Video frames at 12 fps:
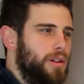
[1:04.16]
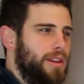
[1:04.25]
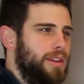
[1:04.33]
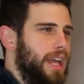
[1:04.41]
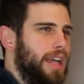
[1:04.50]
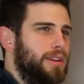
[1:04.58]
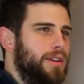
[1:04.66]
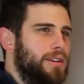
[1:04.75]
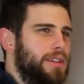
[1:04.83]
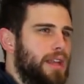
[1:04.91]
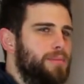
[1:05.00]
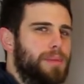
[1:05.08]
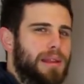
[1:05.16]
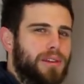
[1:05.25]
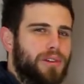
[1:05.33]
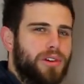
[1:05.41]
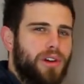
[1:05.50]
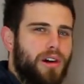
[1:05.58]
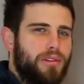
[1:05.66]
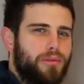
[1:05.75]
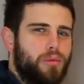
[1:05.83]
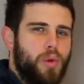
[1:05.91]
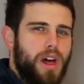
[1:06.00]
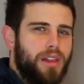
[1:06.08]
like the 10 Pillar
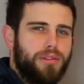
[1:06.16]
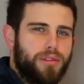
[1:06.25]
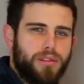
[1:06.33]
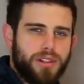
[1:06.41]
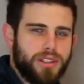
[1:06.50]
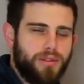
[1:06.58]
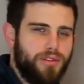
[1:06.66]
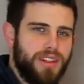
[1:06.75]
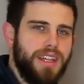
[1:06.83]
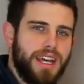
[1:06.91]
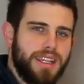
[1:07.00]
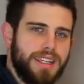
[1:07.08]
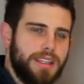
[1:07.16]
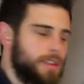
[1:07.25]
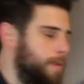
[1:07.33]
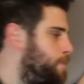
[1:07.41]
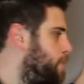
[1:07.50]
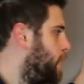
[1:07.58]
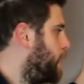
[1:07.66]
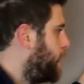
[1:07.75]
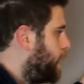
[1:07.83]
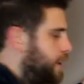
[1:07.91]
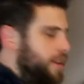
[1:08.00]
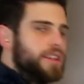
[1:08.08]
of Wealth or something like this.
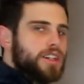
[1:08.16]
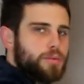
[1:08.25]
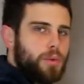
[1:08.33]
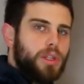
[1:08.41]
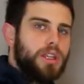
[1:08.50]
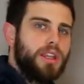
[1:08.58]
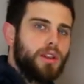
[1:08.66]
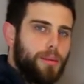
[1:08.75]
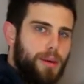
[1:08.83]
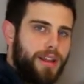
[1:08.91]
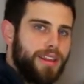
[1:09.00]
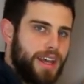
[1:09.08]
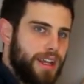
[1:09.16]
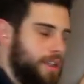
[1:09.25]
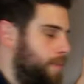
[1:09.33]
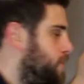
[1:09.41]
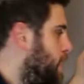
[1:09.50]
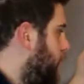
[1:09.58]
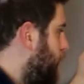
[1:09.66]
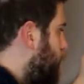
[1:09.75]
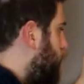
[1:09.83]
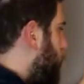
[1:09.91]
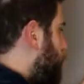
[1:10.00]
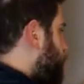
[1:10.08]
There's more detail about that.
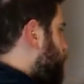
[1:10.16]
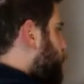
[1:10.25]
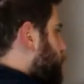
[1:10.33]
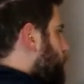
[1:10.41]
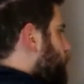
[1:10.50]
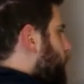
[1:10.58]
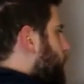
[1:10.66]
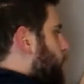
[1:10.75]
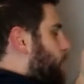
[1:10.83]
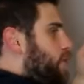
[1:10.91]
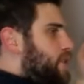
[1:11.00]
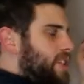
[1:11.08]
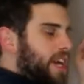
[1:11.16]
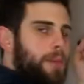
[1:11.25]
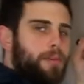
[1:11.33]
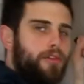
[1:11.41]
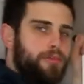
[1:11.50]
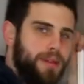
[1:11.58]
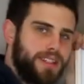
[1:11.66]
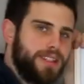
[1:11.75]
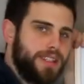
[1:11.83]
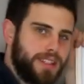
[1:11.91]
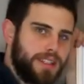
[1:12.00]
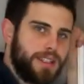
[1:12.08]
So the first type of
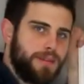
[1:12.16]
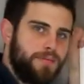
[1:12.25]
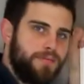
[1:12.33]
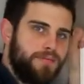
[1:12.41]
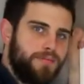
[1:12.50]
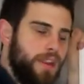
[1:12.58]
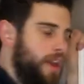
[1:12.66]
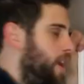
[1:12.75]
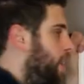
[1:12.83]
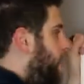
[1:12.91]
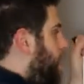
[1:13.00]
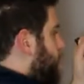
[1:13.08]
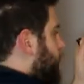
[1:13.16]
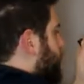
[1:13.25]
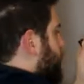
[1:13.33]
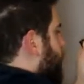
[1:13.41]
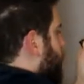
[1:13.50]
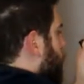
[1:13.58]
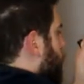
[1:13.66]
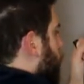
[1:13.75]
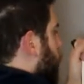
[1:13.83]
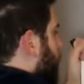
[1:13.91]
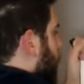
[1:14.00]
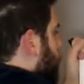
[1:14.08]
business is
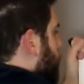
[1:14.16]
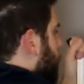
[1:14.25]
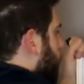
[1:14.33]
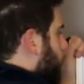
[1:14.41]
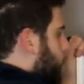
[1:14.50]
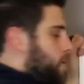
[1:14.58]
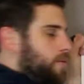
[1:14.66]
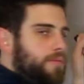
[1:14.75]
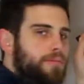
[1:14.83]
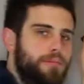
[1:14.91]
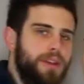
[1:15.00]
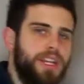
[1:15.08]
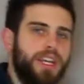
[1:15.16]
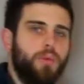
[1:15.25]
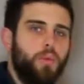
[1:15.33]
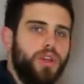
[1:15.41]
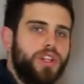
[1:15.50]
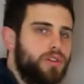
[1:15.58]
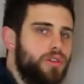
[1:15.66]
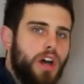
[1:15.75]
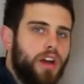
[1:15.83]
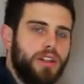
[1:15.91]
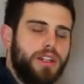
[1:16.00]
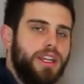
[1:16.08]
low capital, meaning we do
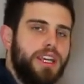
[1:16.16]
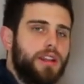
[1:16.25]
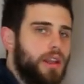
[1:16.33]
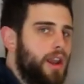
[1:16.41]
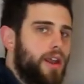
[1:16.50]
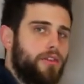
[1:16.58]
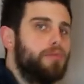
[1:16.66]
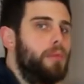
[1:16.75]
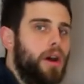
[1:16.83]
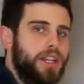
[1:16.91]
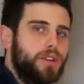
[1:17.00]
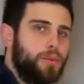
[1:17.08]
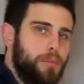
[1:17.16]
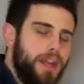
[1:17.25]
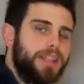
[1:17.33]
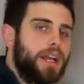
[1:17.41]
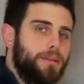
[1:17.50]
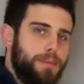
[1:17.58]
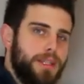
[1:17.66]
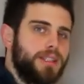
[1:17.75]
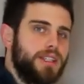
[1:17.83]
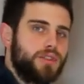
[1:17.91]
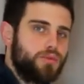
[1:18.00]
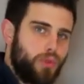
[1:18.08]
not need a lot of money to make that
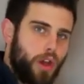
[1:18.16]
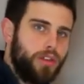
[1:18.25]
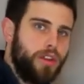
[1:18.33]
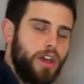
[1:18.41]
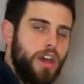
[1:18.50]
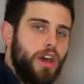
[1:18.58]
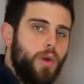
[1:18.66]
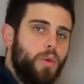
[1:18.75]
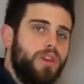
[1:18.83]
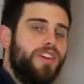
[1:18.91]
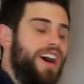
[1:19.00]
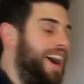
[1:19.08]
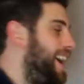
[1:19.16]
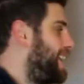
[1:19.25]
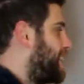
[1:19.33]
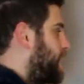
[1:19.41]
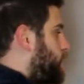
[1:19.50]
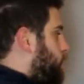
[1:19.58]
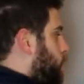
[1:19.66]
business run, with high cash